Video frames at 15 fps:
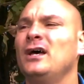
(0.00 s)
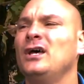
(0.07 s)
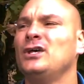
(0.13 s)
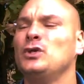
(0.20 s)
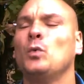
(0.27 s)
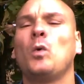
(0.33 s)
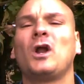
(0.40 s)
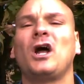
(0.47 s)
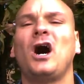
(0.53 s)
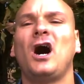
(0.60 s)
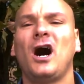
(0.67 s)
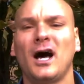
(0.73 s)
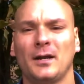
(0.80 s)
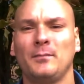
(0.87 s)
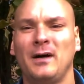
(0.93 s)
You want to
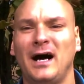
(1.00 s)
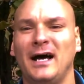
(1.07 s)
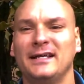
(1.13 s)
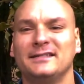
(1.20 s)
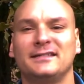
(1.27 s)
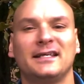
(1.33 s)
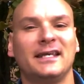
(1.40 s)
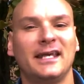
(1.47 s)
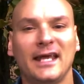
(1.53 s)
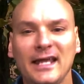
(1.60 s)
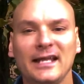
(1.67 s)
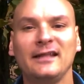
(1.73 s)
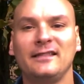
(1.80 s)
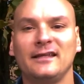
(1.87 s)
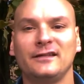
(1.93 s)
automize
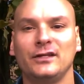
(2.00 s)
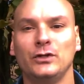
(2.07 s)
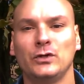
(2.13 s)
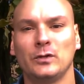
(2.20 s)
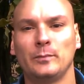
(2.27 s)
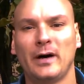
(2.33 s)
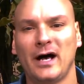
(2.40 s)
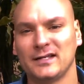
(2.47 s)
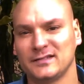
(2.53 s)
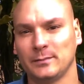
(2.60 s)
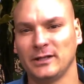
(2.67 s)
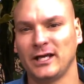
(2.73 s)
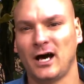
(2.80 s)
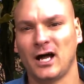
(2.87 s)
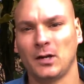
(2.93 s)
anything that you can
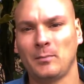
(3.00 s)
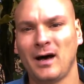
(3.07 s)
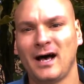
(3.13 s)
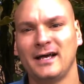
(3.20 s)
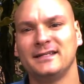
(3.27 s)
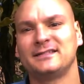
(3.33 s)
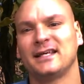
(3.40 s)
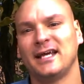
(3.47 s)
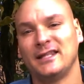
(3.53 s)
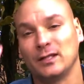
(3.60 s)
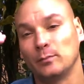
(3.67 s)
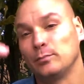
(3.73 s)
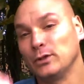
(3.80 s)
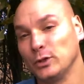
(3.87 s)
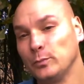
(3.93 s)
possibly automize, and the
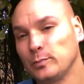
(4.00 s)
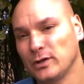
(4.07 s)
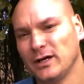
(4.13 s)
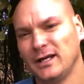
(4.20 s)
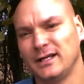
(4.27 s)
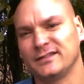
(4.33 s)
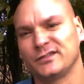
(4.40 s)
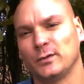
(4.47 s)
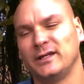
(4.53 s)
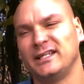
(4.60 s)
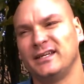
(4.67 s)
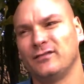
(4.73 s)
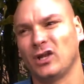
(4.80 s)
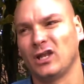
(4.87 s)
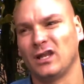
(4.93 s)
blueprint is going to
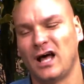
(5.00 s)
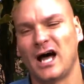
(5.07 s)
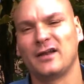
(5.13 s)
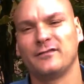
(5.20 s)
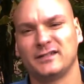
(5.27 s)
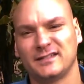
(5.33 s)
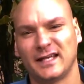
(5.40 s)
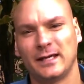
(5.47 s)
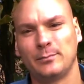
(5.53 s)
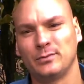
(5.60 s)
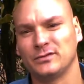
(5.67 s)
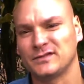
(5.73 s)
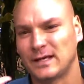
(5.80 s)
give a lot of examples.